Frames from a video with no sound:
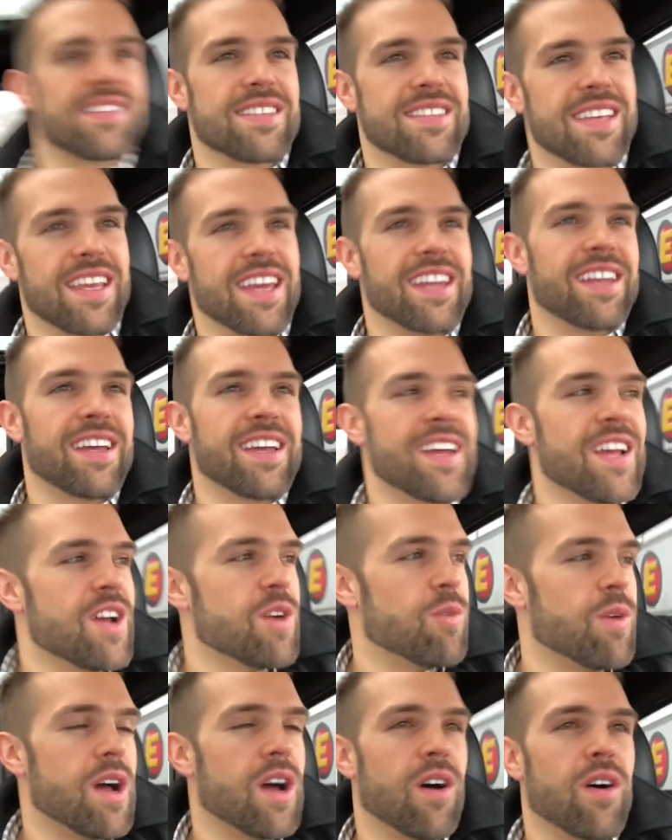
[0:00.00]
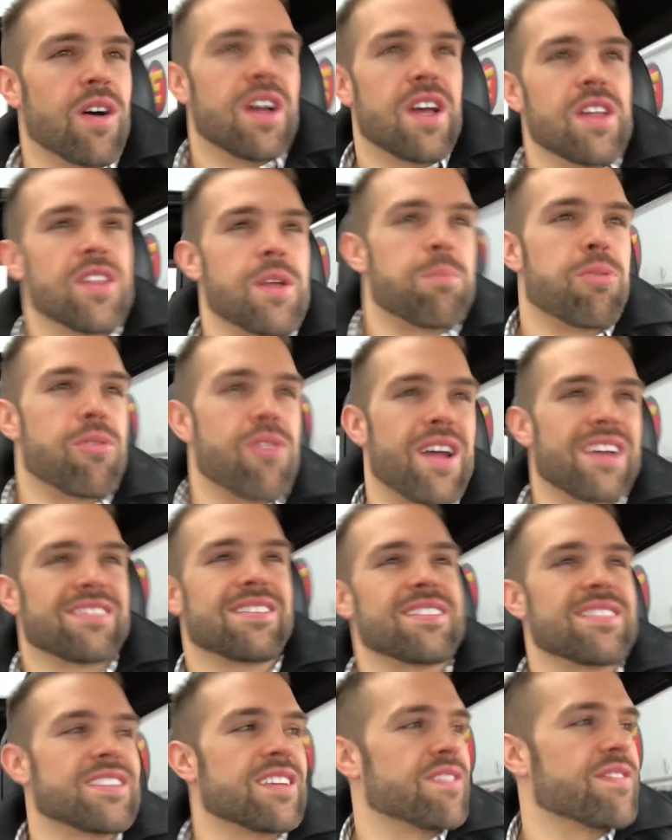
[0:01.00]
sin, well, the
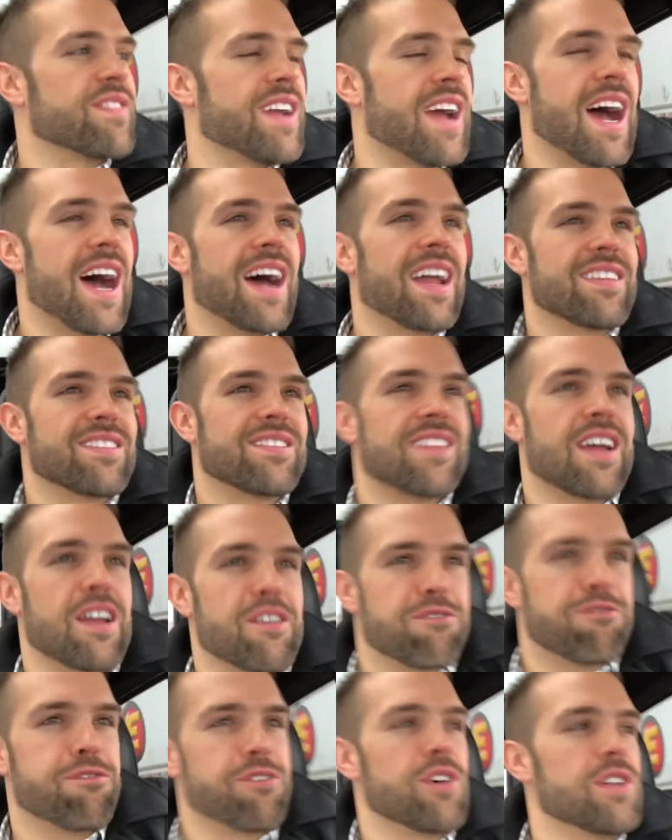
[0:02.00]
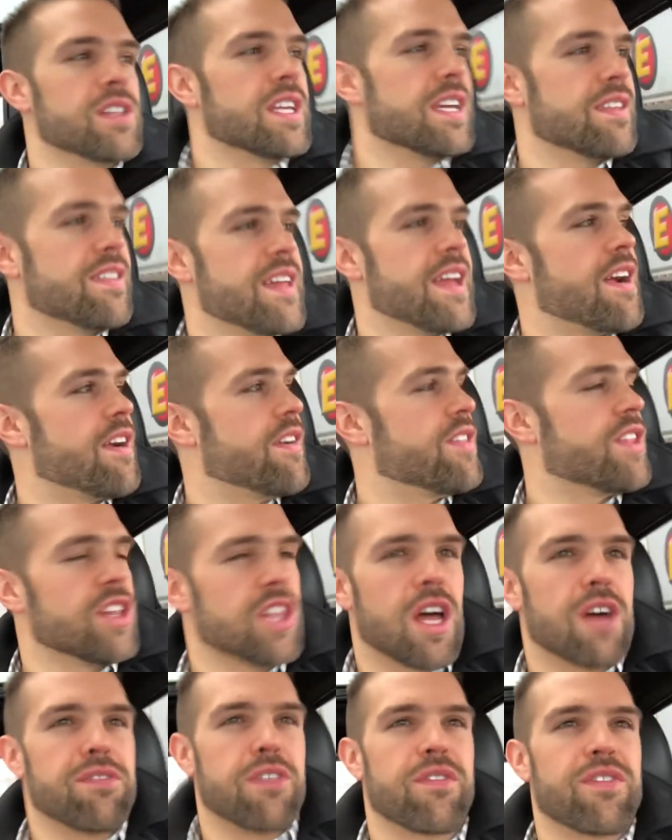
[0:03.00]
presence of God is not fully there. The
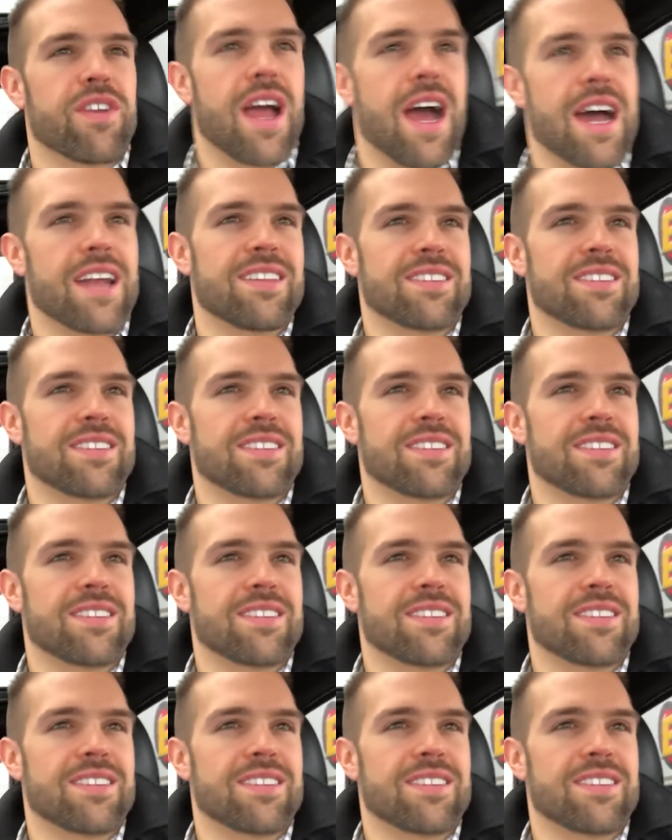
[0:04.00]
love of God